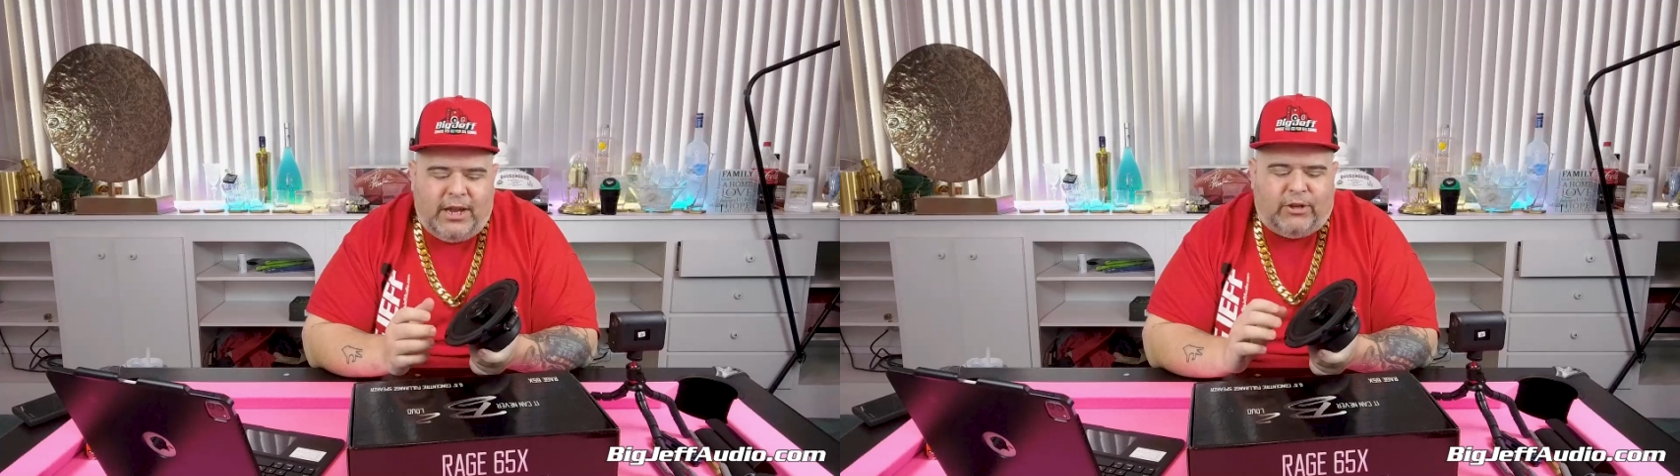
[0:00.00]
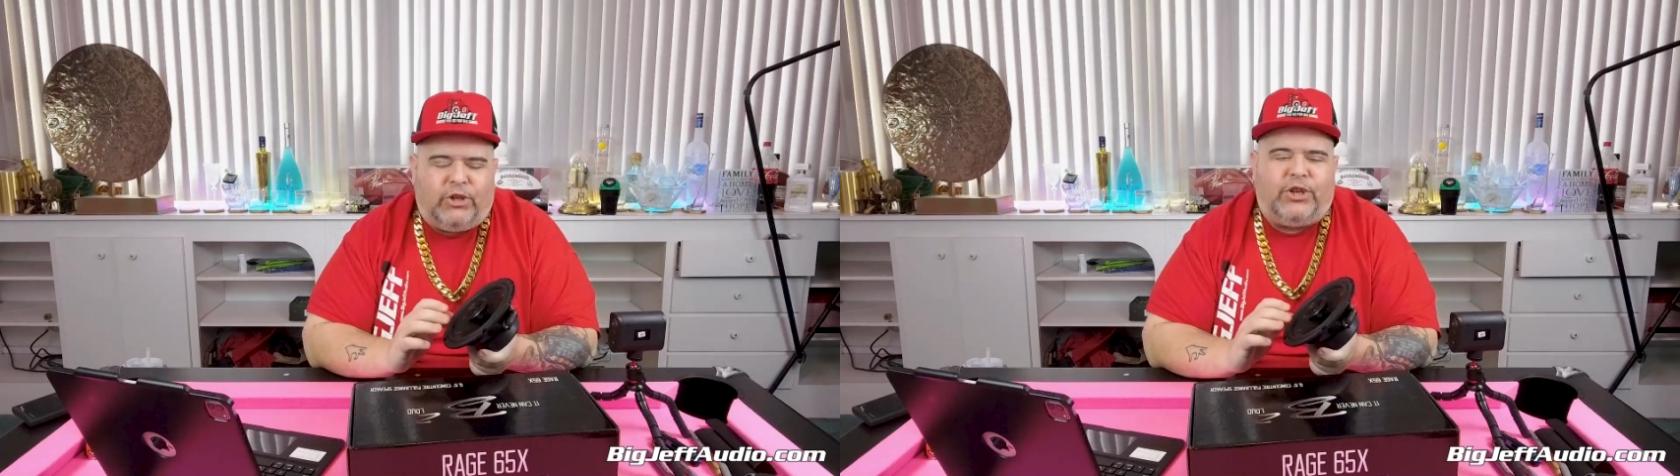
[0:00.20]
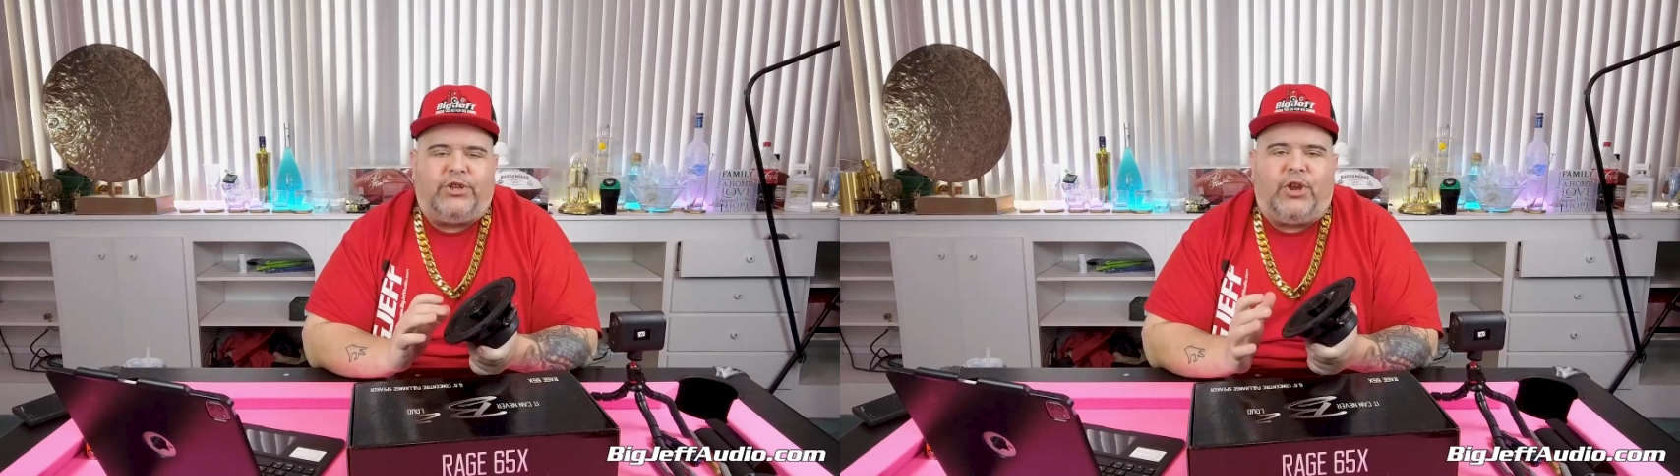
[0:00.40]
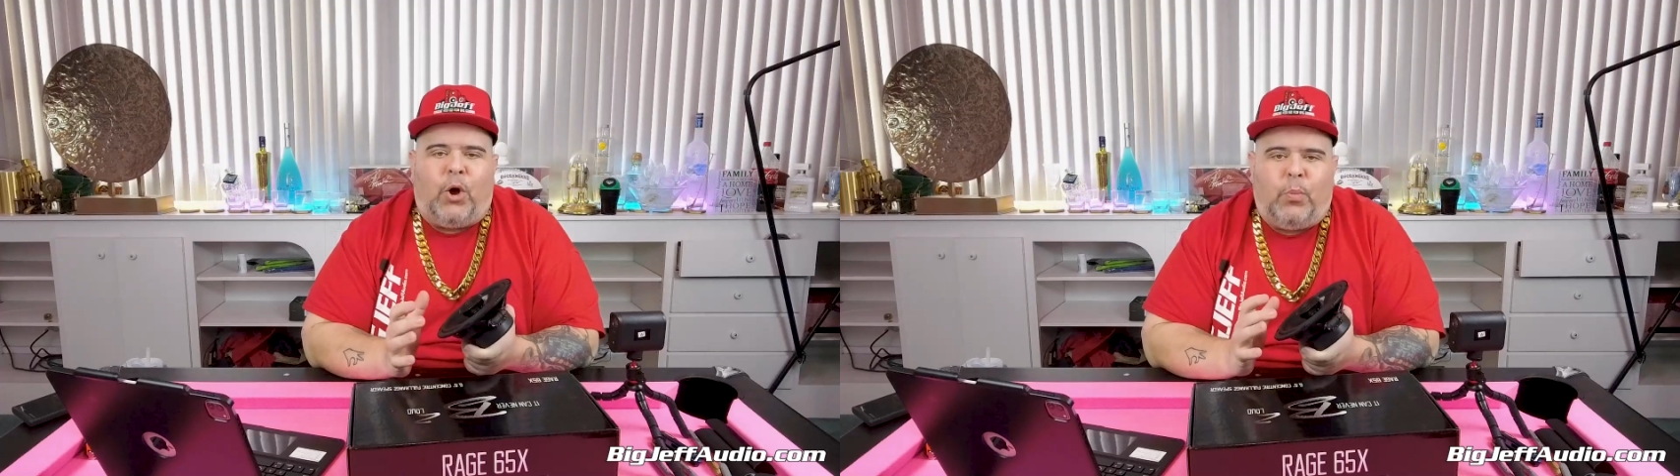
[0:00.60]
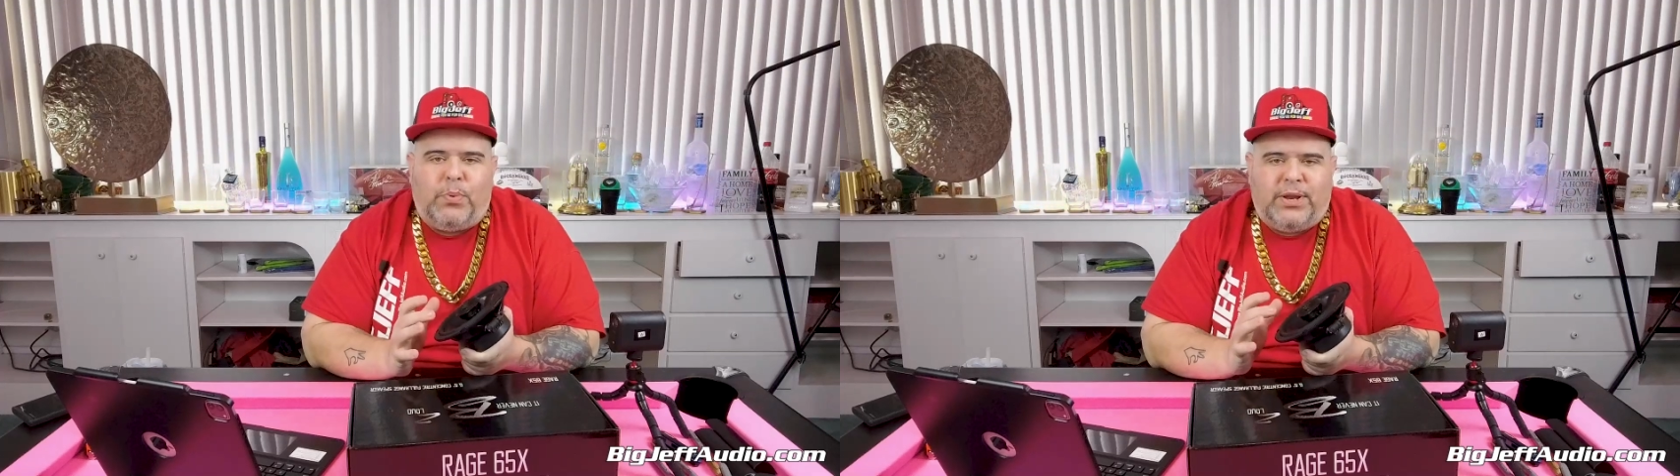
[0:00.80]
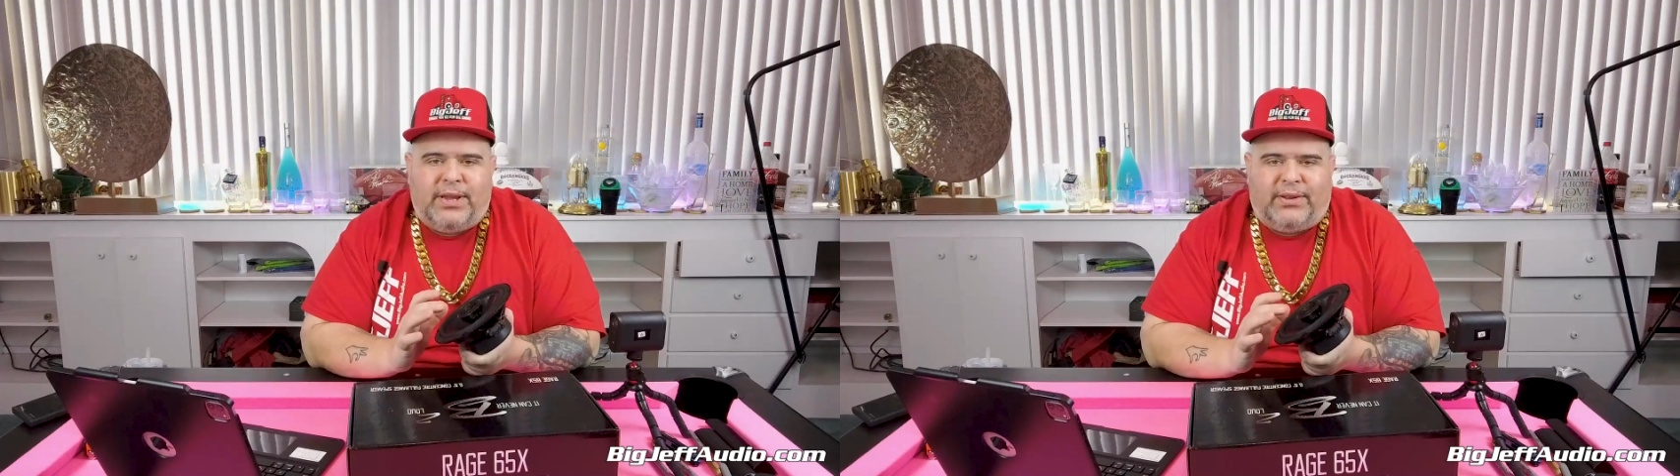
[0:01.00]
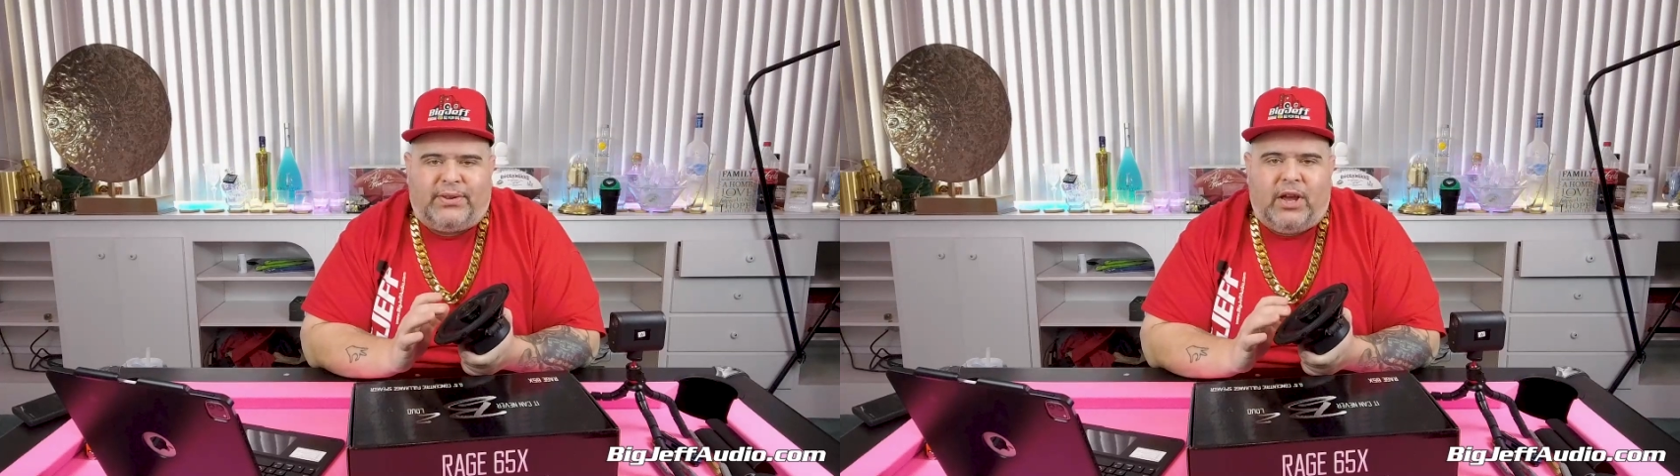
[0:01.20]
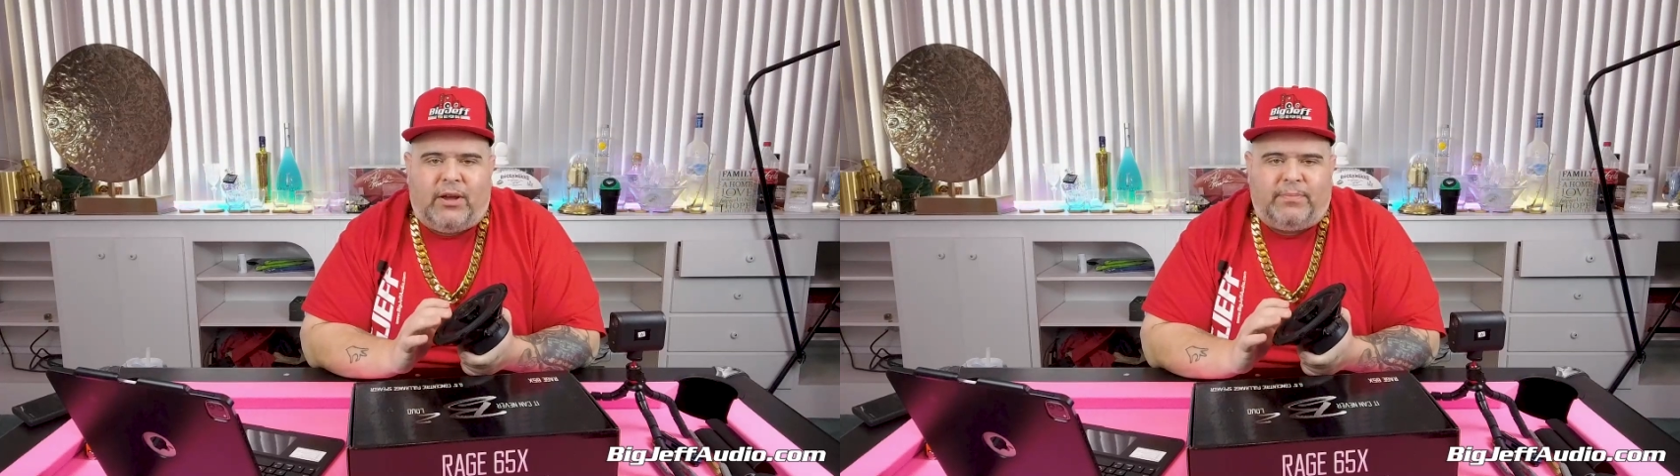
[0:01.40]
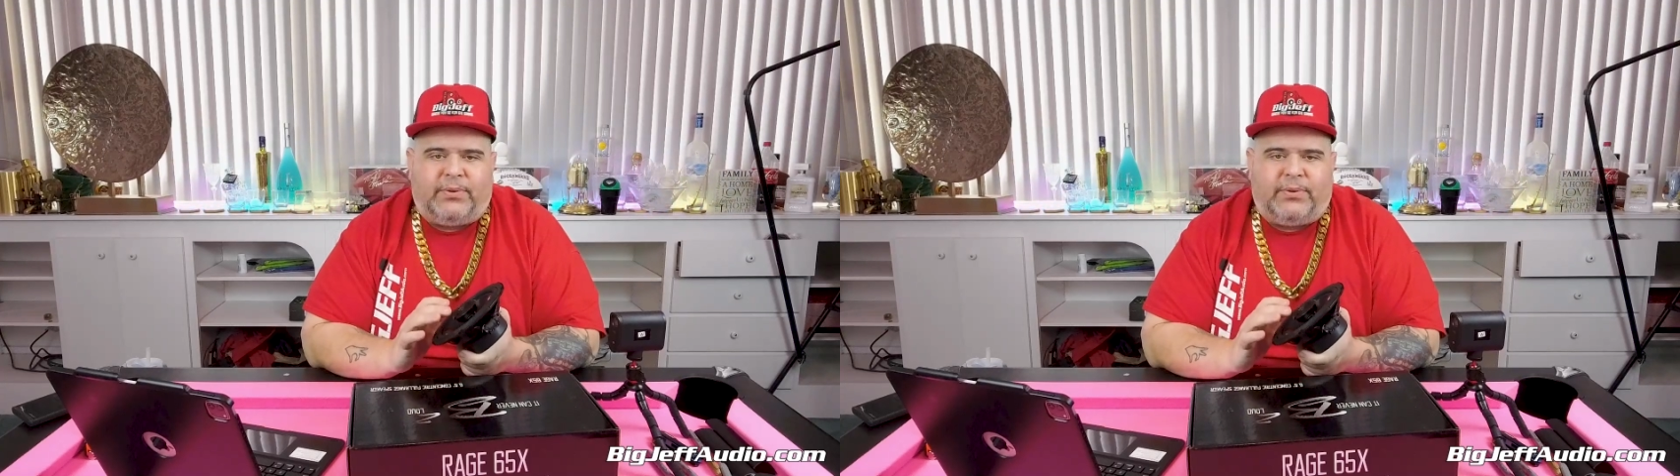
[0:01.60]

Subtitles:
it'll just open this up.